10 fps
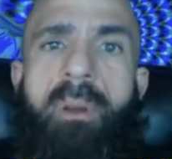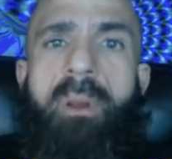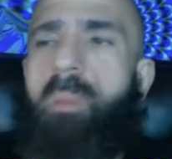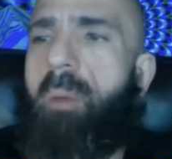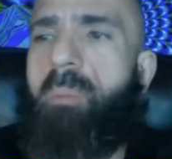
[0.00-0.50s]

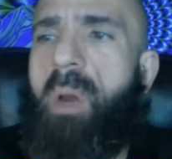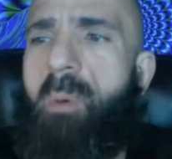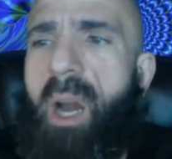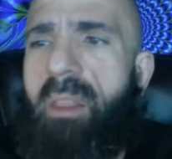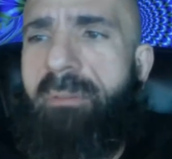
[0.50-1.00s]
I'd be like, bro,
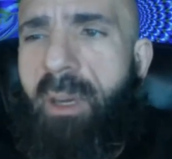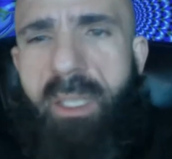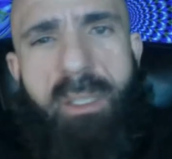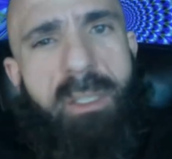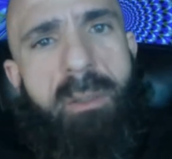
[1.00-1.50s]
why the fuck
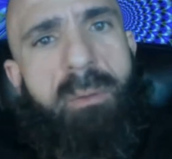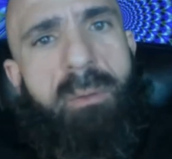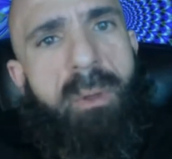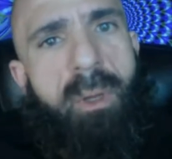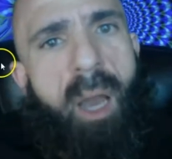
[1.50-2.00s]
did
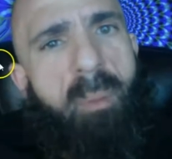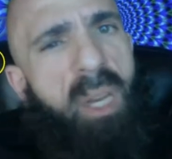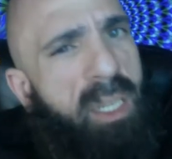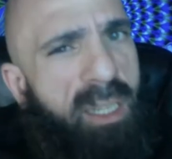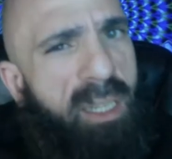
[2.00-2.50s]
you? How
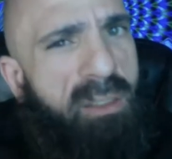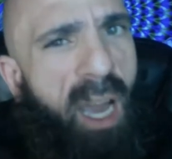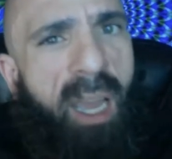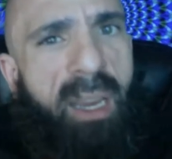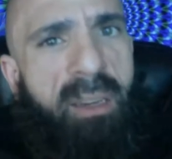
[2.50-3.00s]
many kids
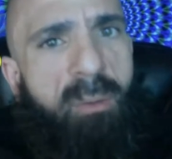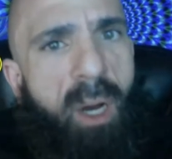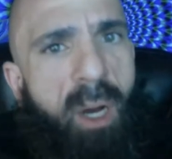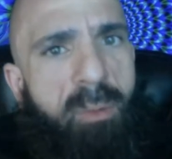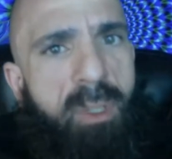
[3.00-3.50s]
died
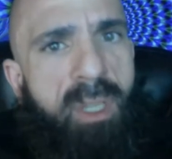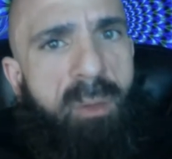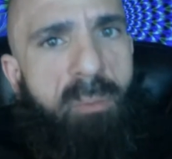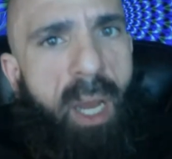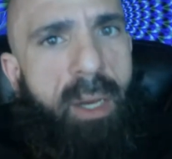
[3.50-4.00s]
while you were
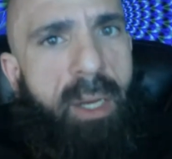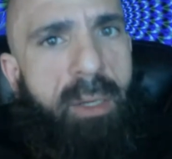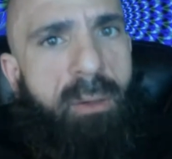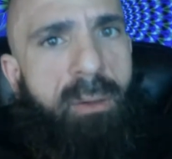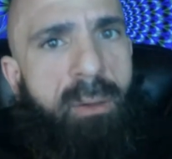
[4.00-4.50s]
sitting by
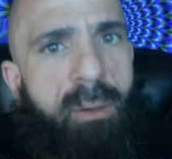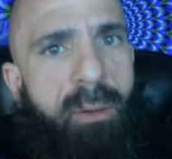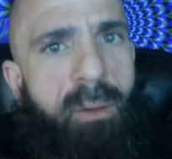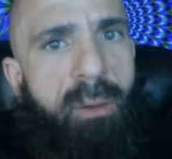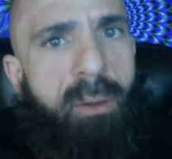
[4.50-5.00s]
idle?
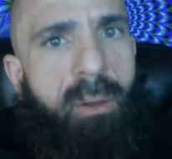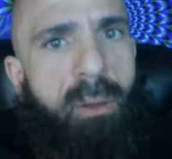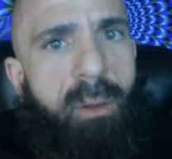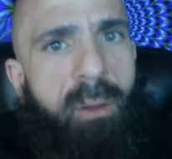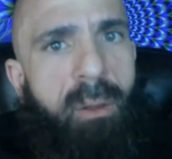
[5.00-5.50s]

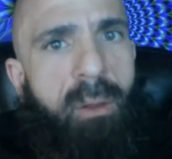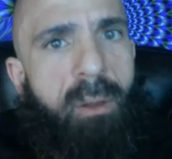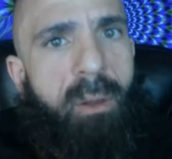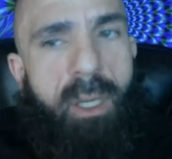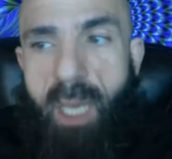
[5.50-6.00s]

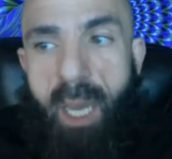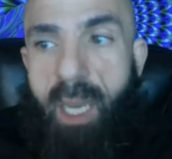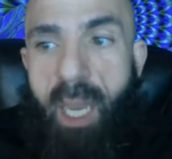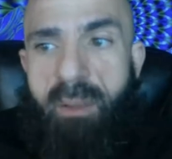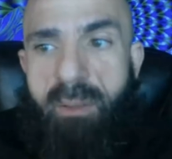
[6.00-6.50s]
Because
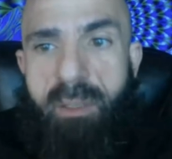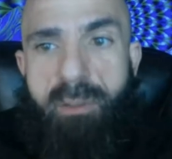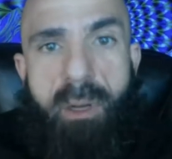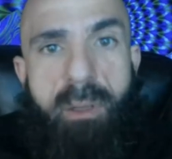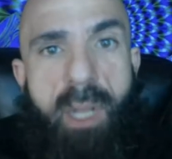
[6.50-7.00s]
again,
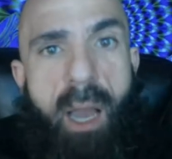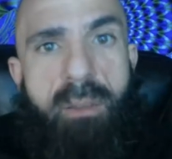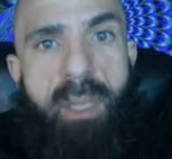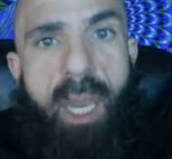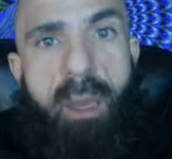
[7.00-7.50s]

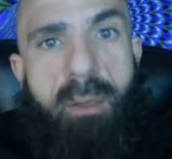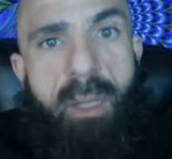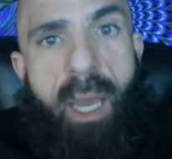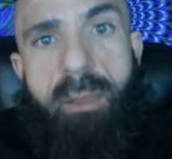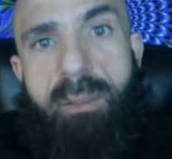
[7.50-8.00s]
600,000,
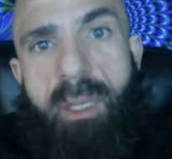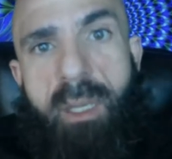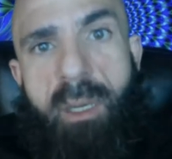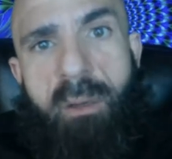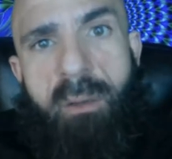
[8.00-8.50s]
800,000 a
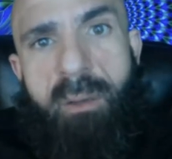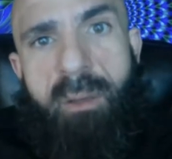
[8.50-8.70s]
year.